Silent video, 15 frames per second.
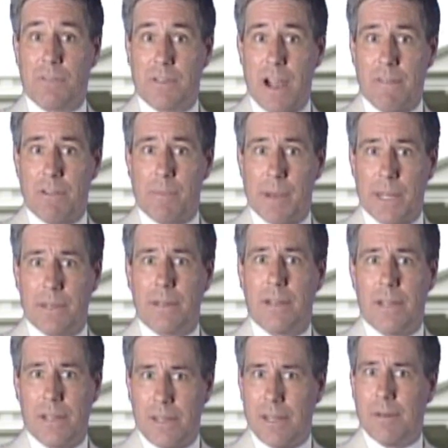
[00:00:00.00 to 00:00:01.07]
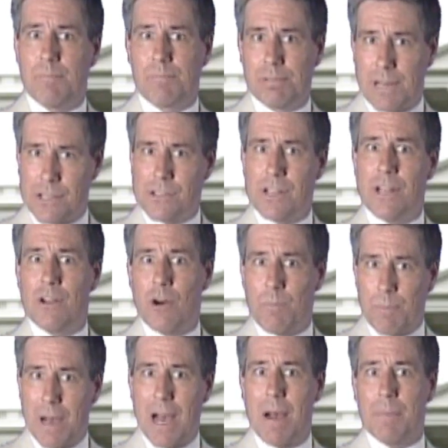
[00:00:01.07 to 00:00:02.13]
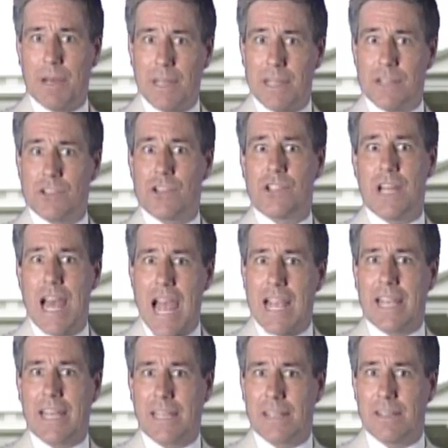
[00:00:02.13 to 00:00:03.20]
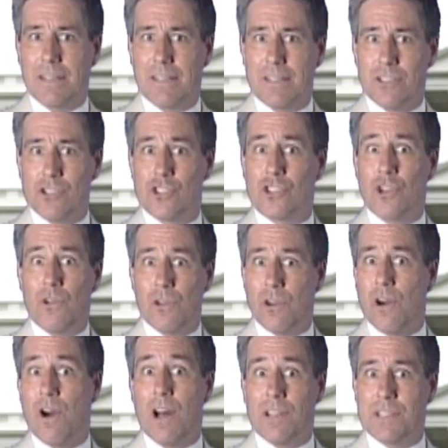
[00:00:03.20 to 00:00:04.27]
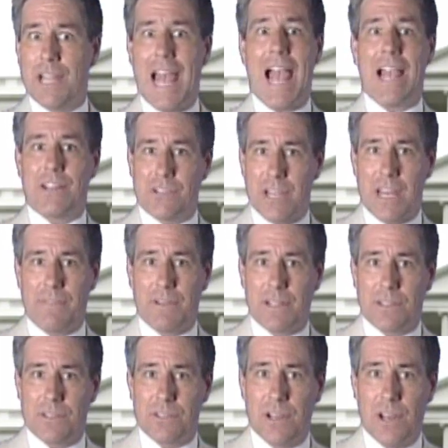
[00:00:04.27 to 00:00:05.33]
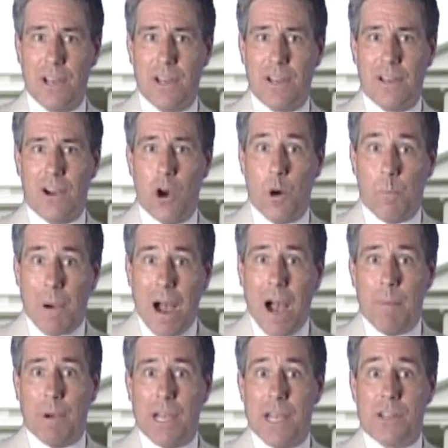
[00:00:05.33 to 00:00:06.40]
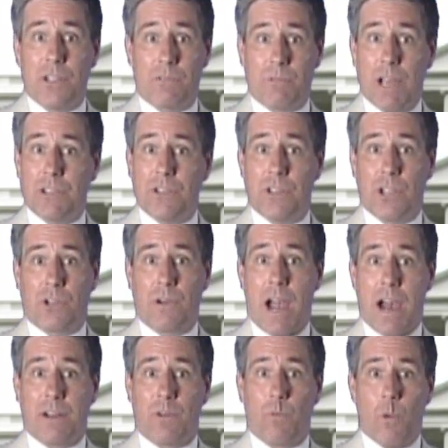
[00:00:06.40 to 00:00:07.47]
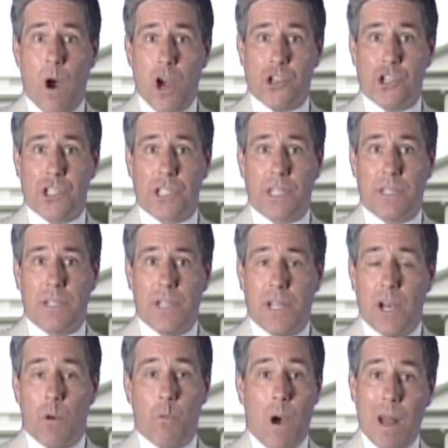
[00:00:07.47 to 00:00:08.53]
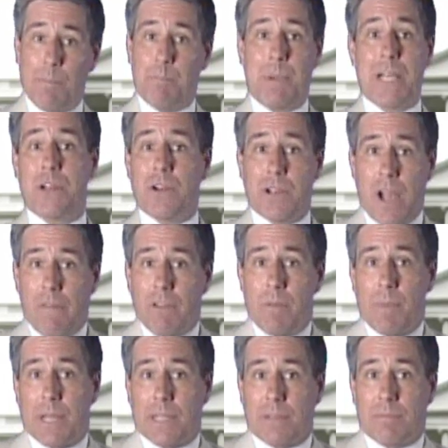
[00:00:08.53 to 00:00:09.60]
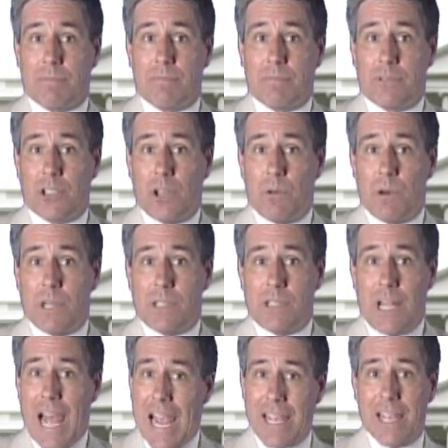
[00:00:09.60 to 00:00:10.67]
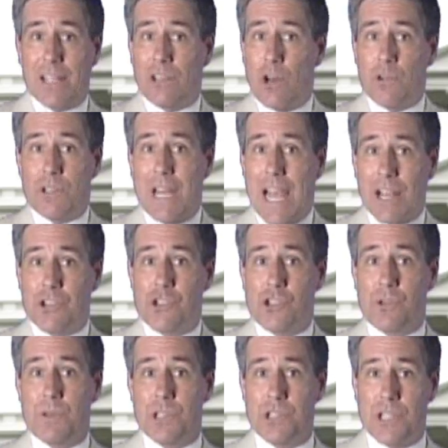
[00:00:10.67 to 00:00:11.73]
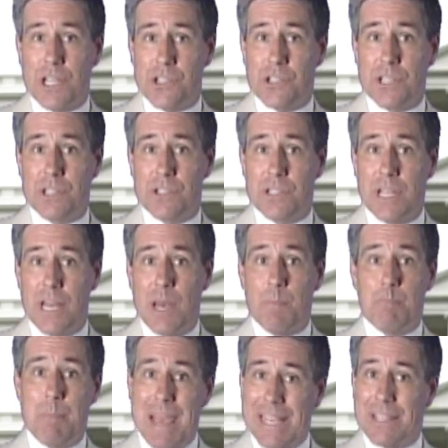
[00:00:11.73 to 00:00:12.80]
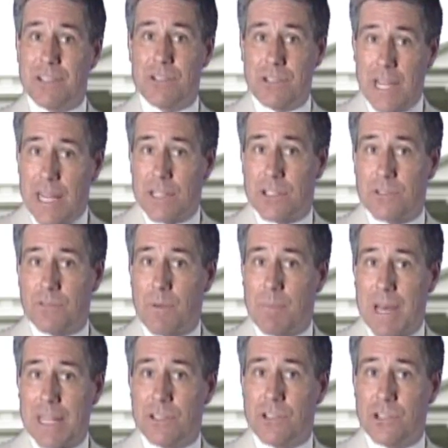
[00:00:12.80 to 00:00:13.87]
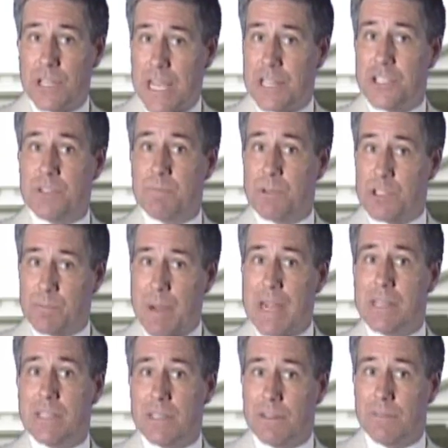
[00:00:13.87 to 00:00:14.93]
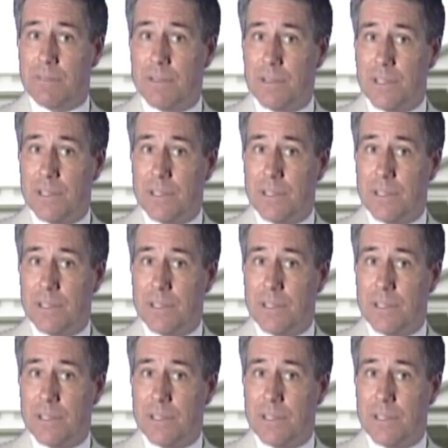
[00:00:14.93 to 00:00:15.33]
of government, President Obama is attacking so called tax havens. Obama and the rest of the crowd in Washington want bigger government, so attacking low tax jurisdictions makes sense from that statist perspective.